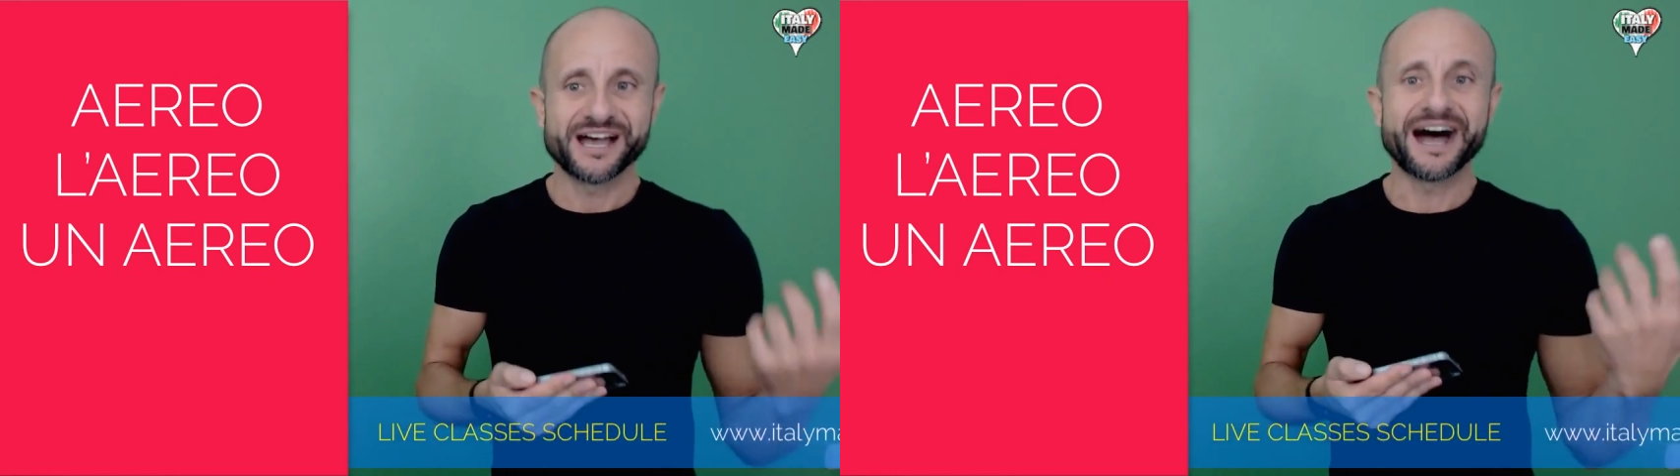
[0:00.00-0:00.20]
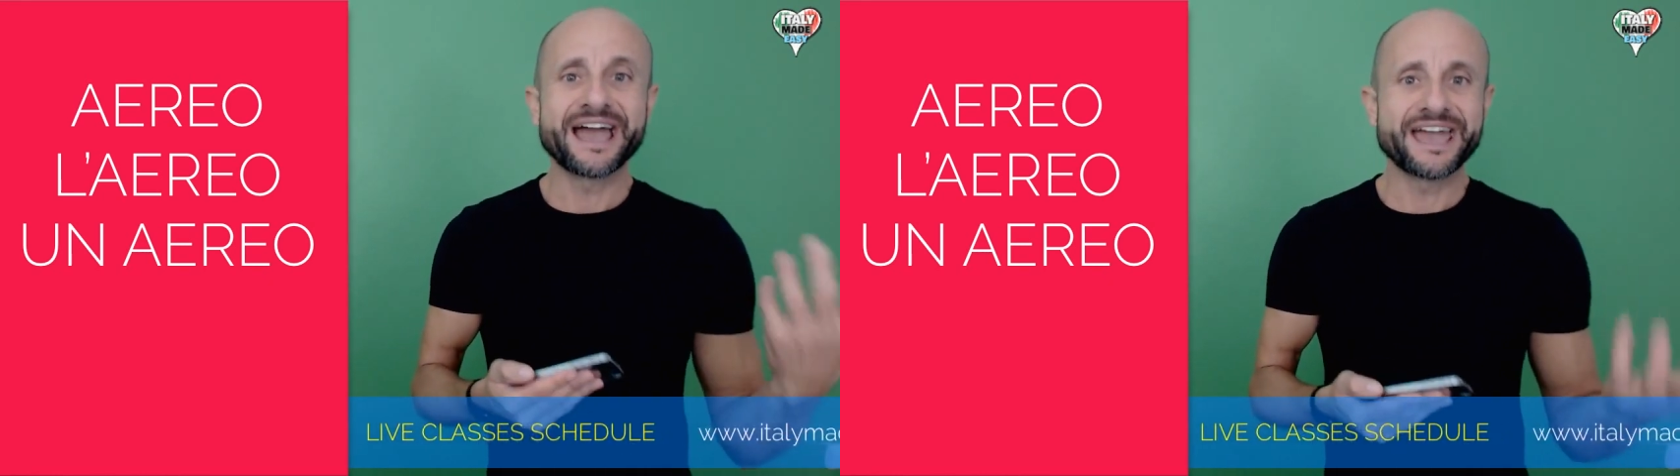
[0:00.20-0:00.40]

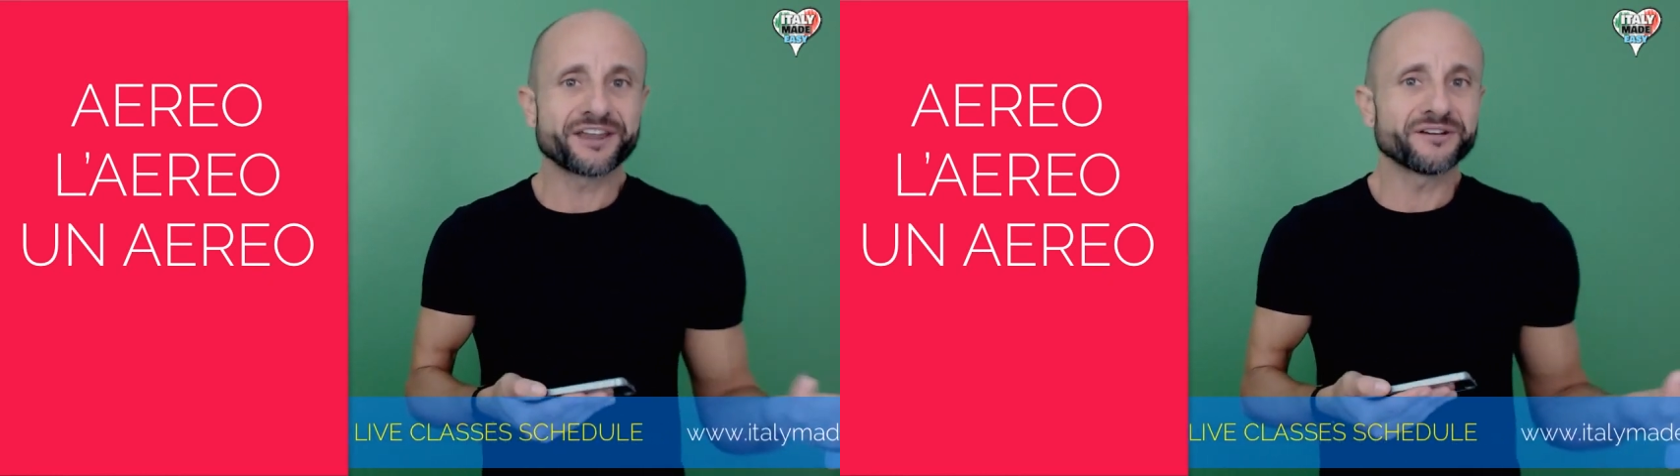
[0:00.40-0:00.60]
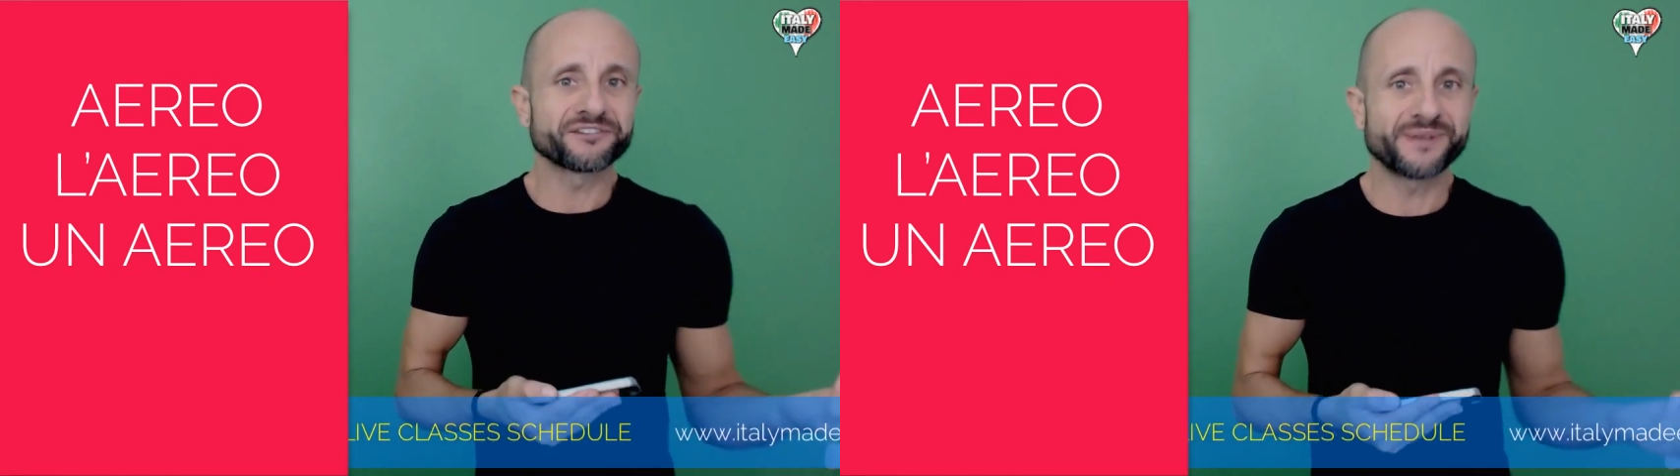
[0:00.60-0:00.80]

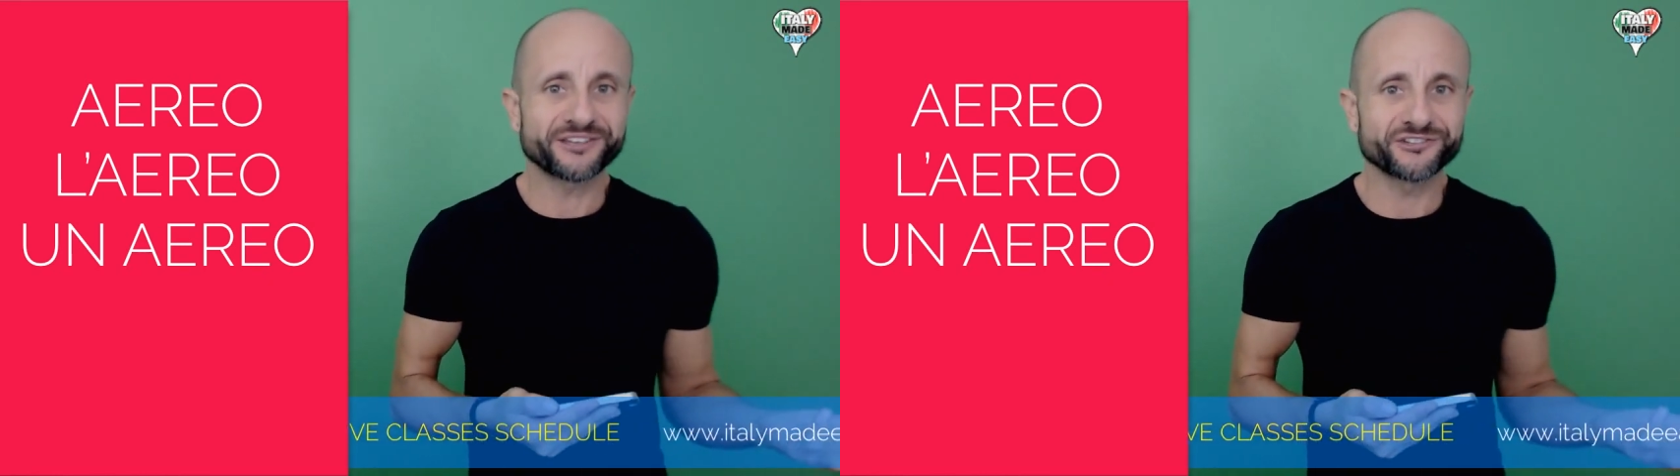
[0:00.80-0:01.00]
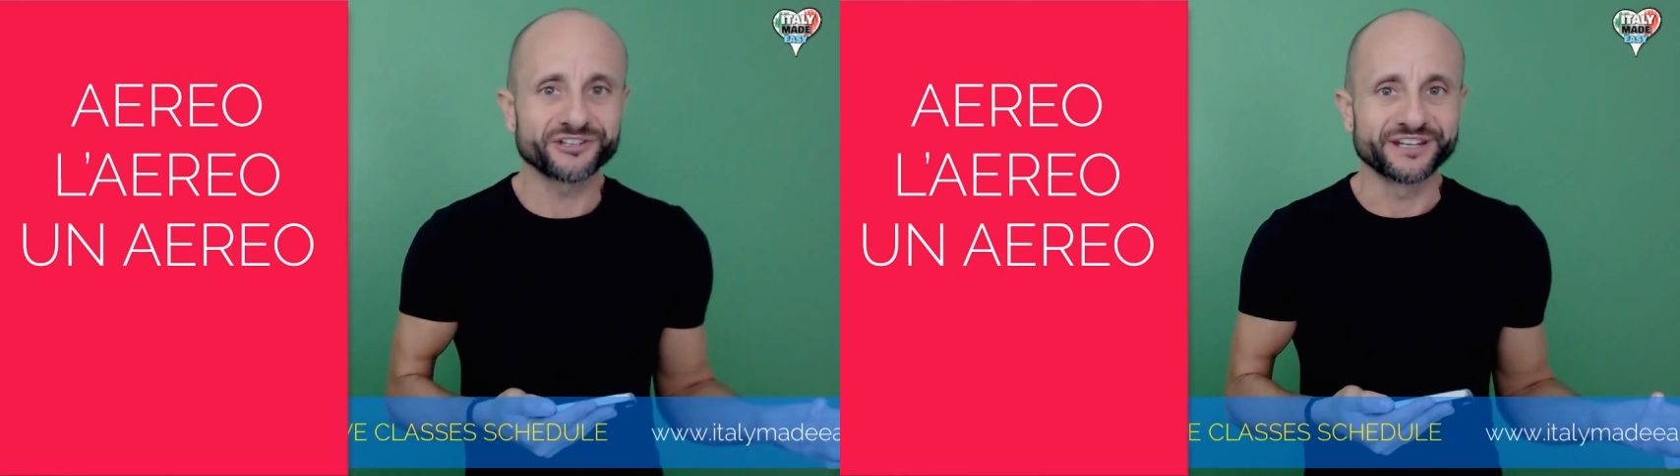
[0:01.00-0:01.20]
Aereo is
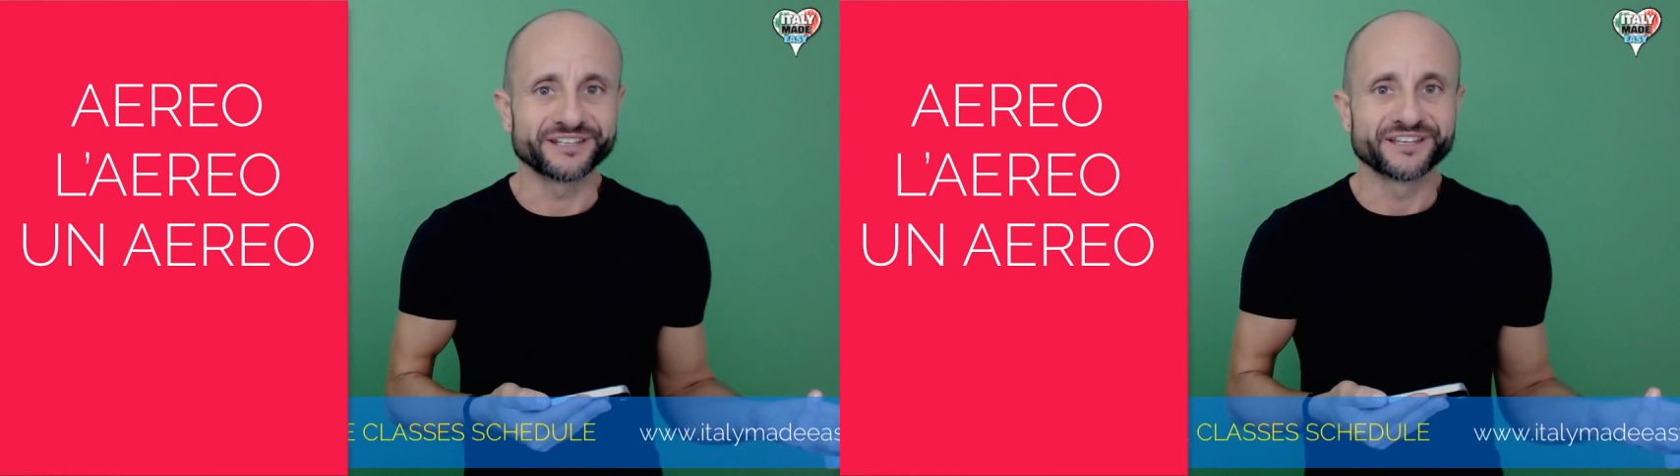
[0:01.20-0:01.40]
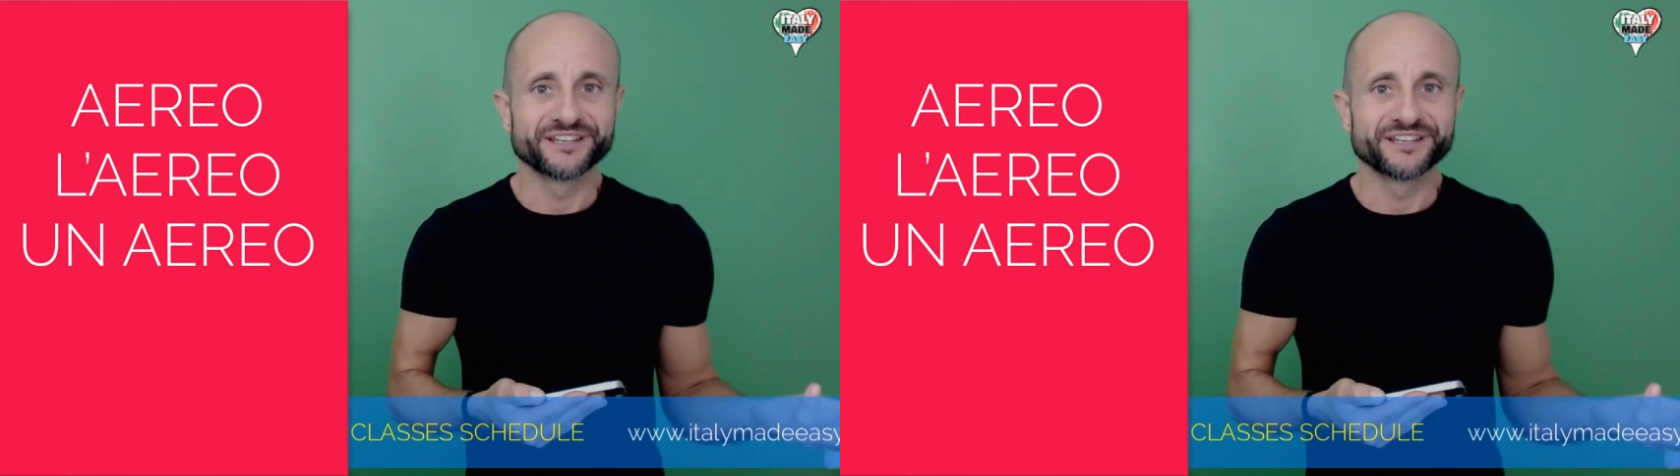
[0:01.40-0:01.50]
masculine.